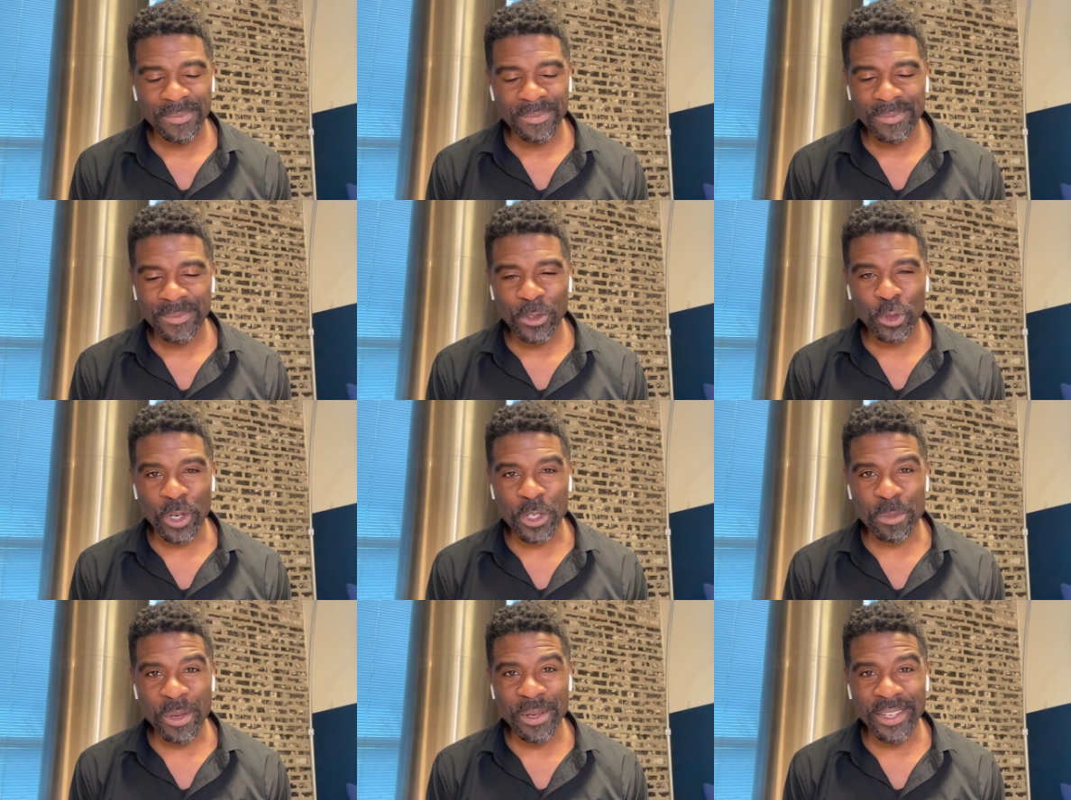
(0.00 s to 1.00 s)
trust
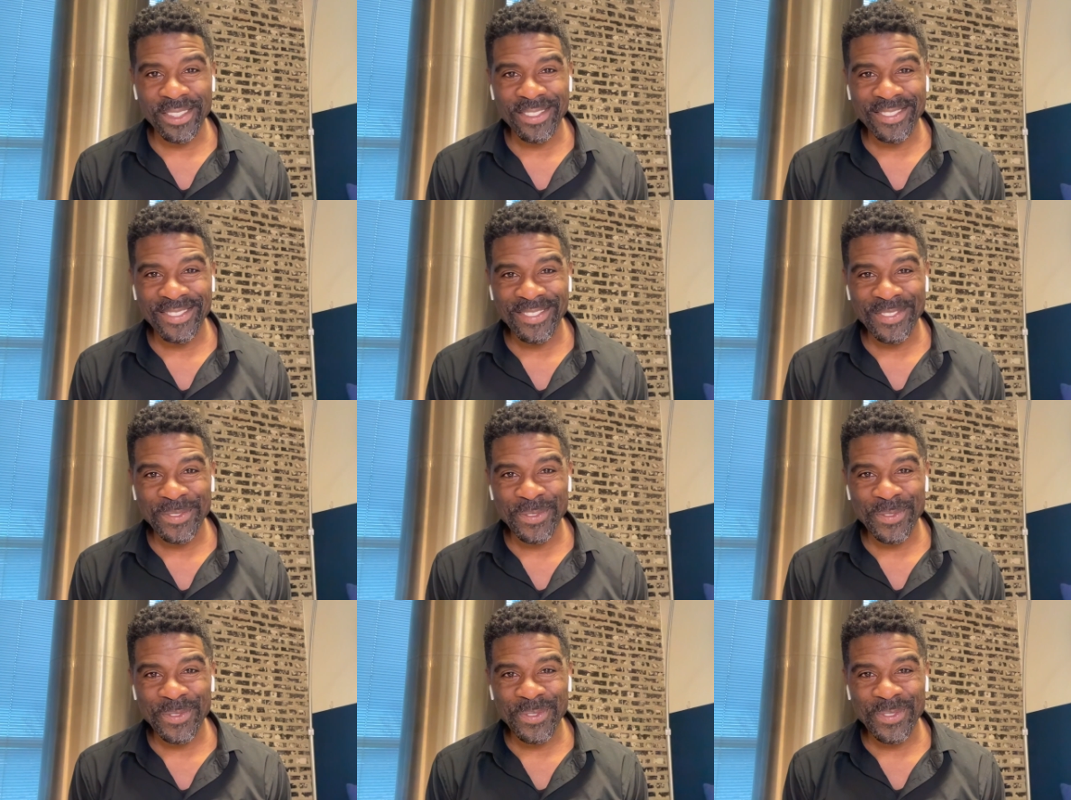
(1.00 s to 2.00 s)
me,
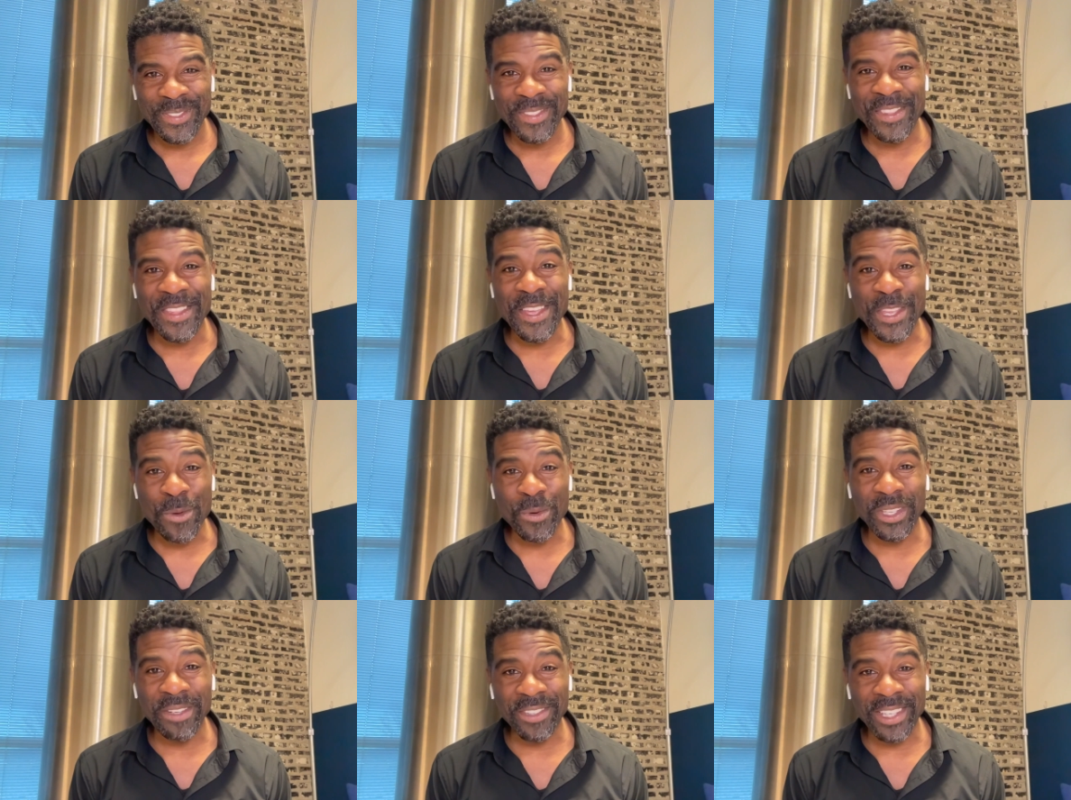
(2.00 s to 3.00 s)
then you will
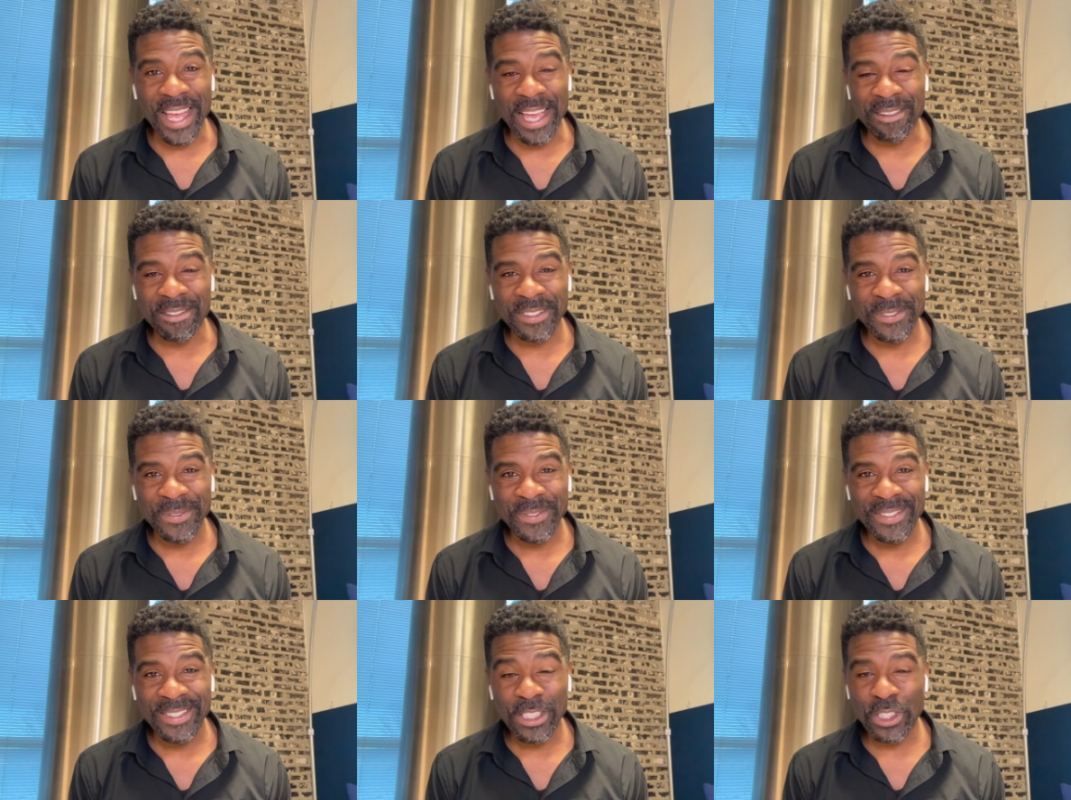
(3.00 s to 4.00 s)
live a life
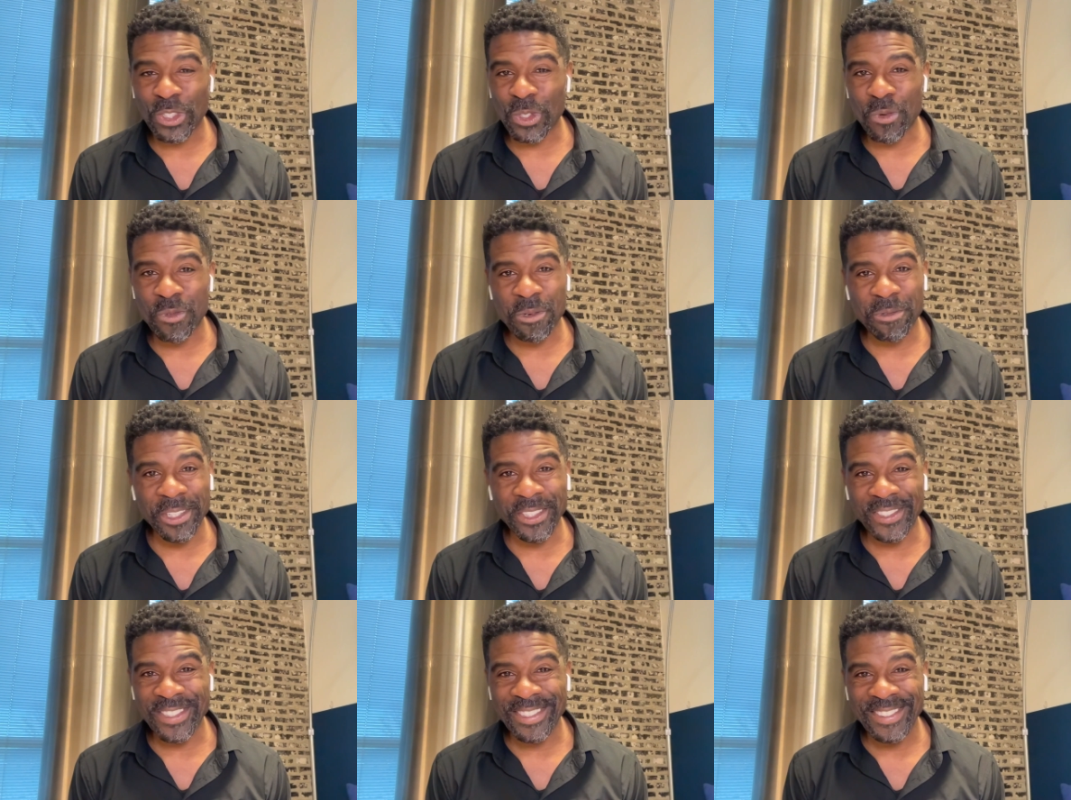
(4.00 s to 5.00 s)
so fulfilled,
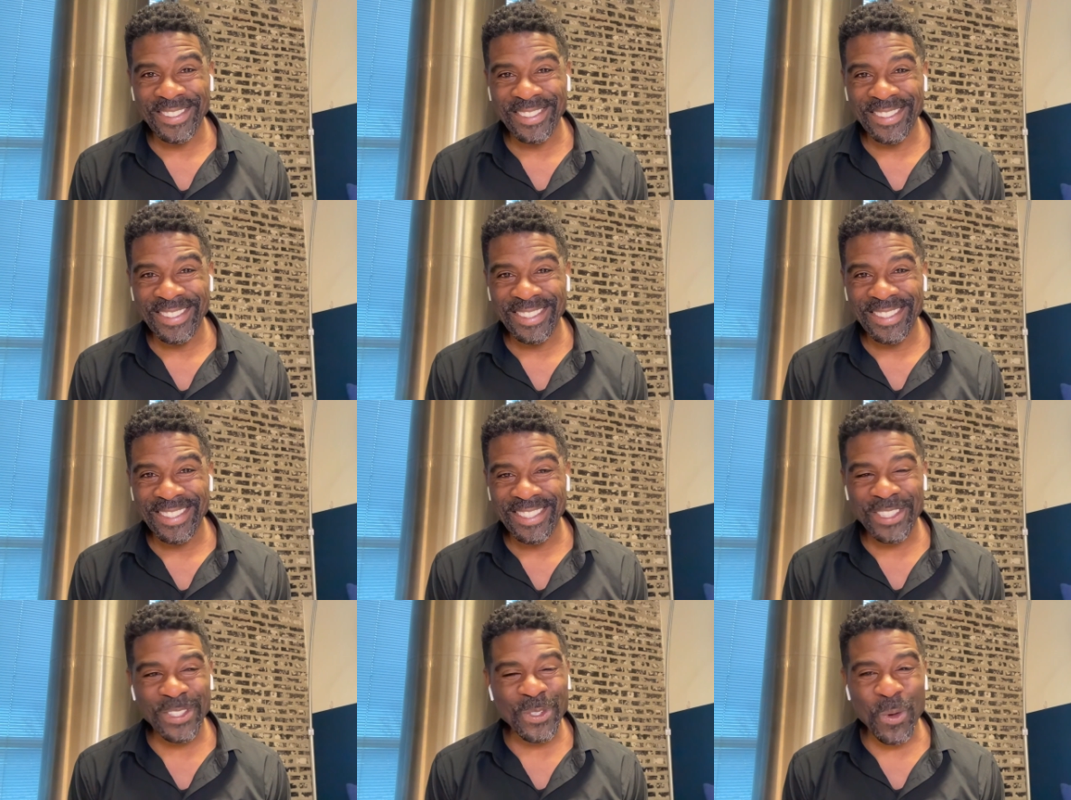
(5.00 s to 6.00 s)

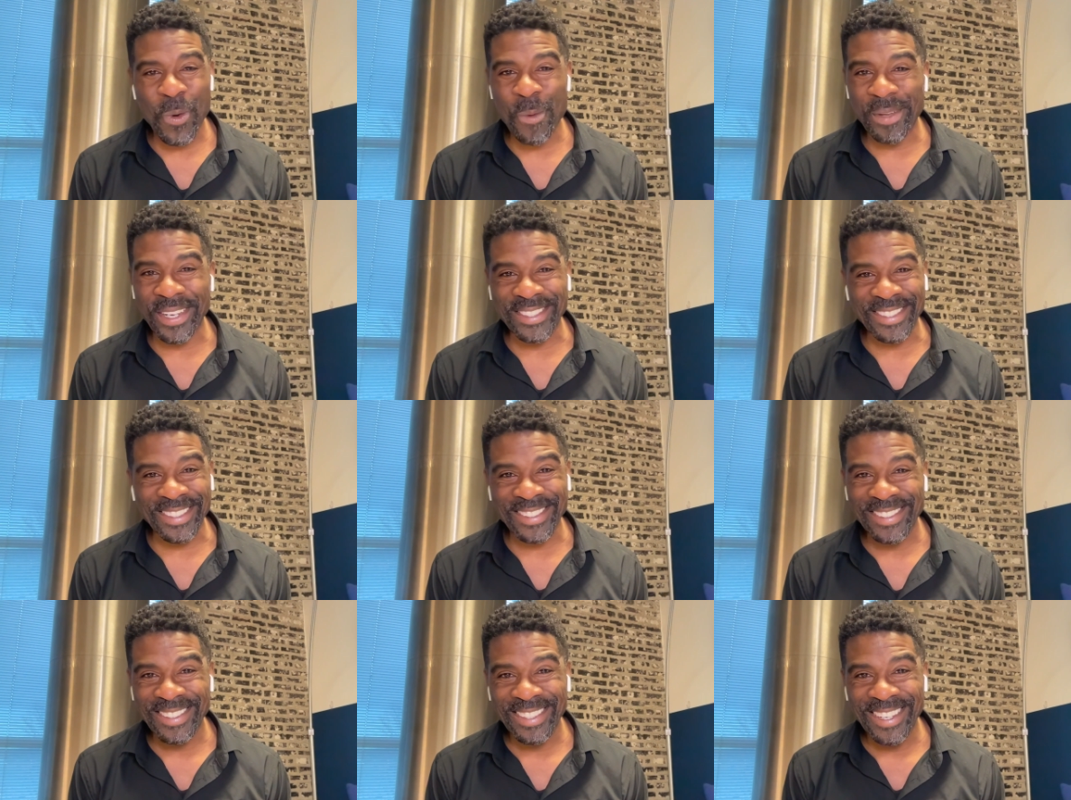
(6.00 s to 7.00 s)
so amazing,
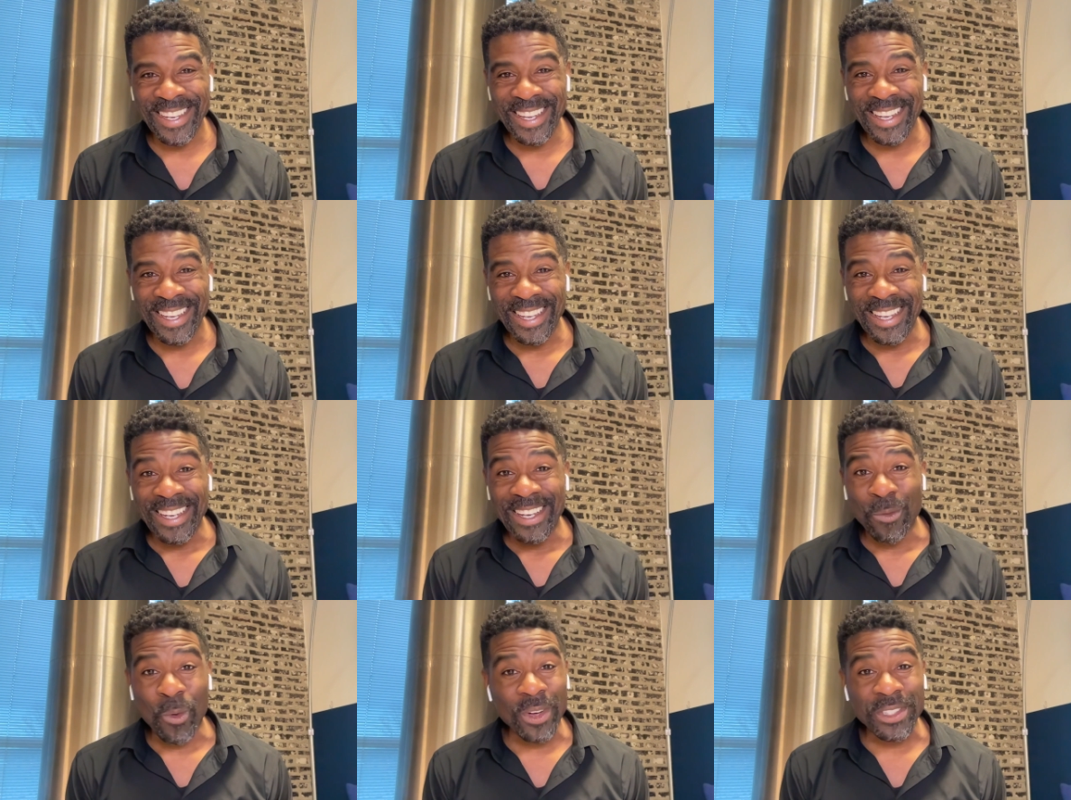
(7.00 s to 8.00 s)

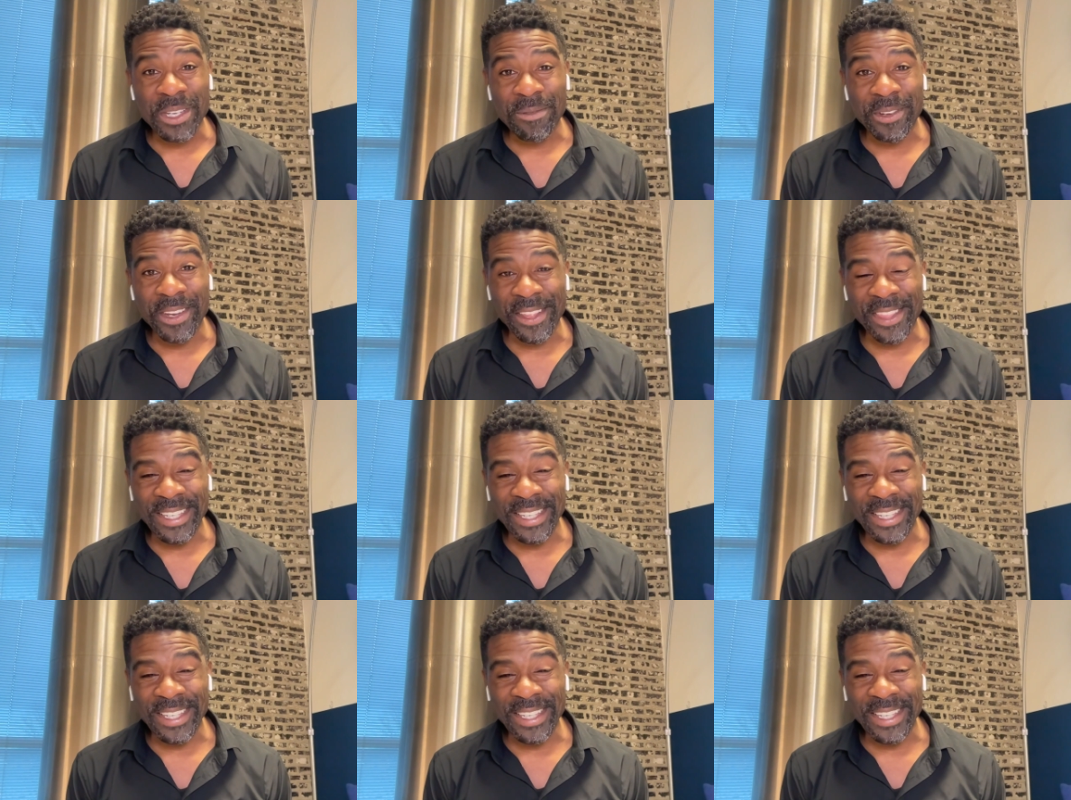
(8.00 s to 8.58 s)
wanting for nothing.